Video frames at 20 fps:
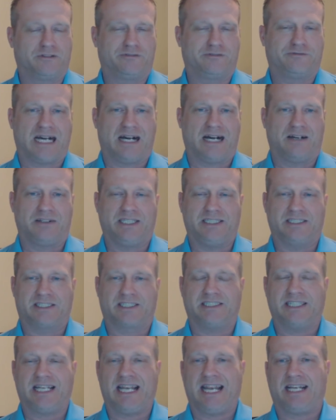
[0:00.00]
Finding
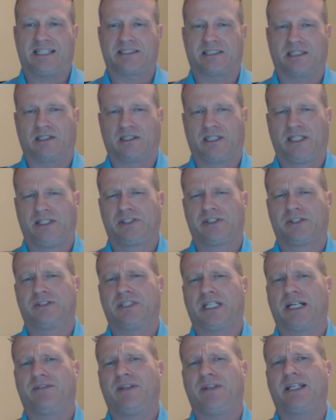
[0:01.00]
snakes and lizards
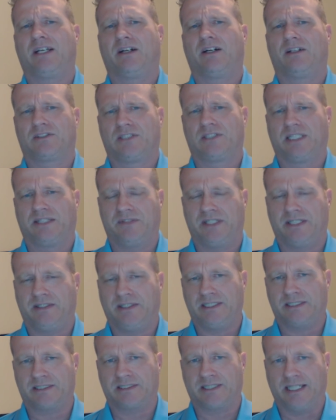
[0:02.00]
and everything else living in
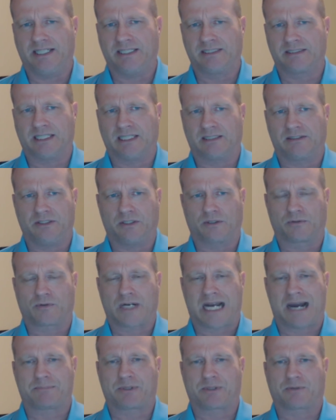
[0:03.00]
these things that,
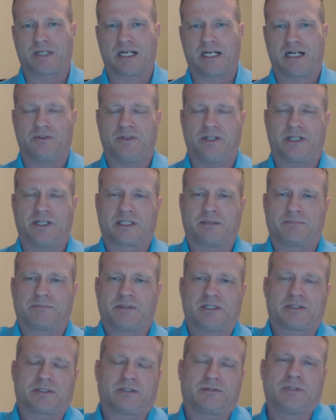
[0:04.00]
wrapped around the
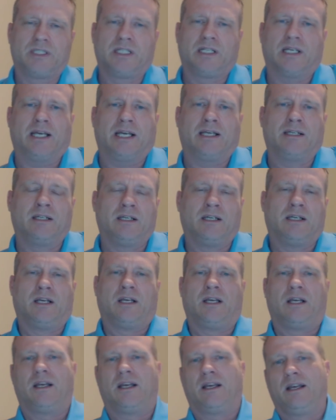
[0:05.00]
compressor relay.
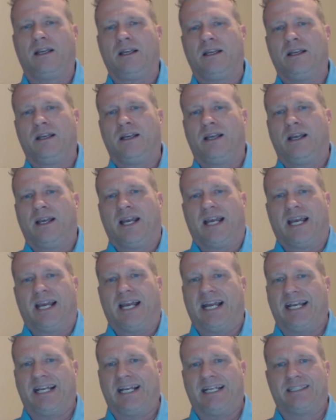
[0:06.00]

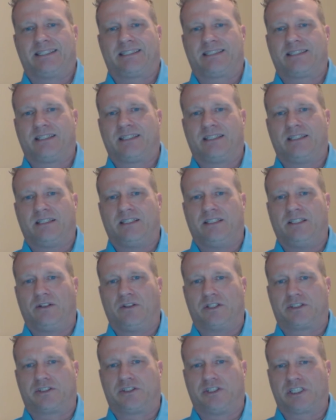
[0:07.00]
And,
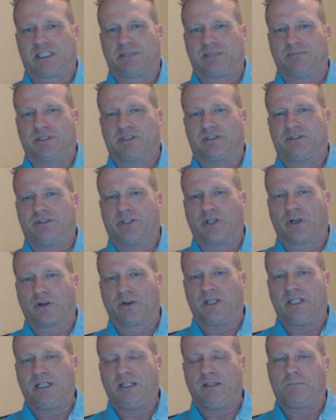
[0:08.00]
the system is
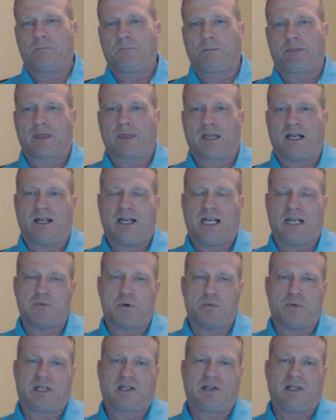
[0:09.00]
dirty. And
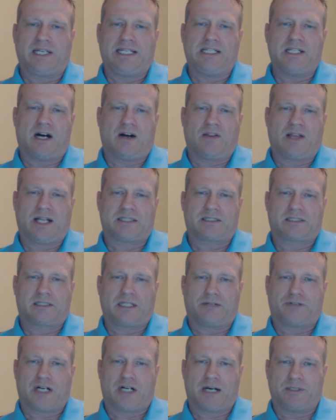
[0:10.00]
when we clean all that
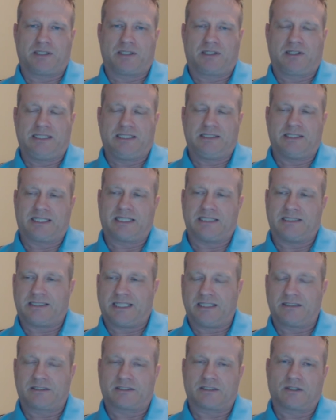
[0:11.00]
stuff up and clean the
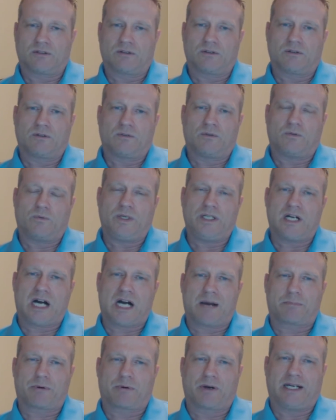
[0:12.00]
condenser, we
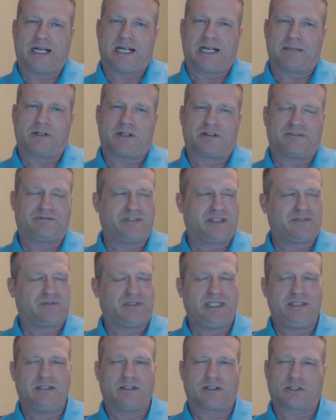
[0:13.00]
operate at about a
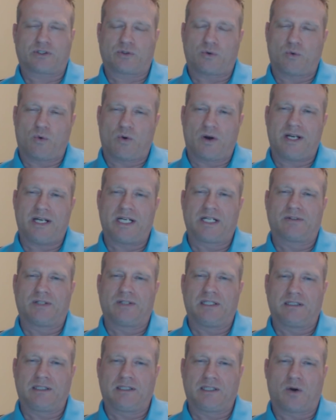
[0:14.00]
15 or 20
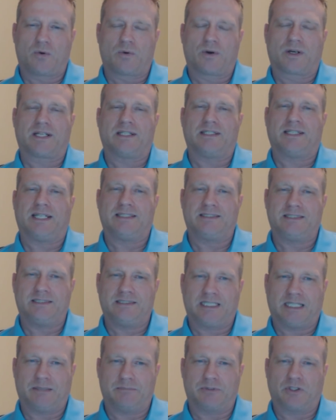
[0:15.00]
degree lower condensing
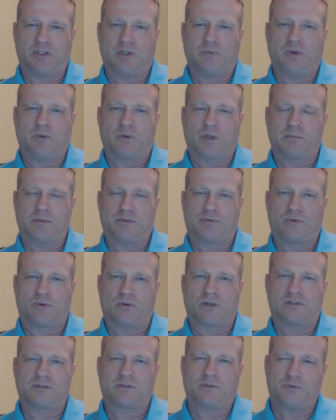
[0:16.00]
temperature than we were
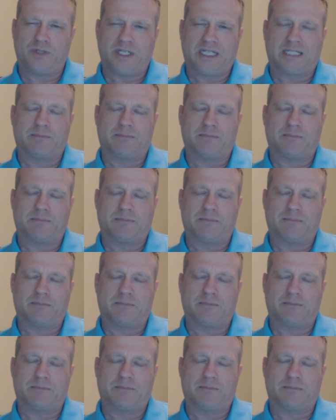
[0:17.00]
before. So think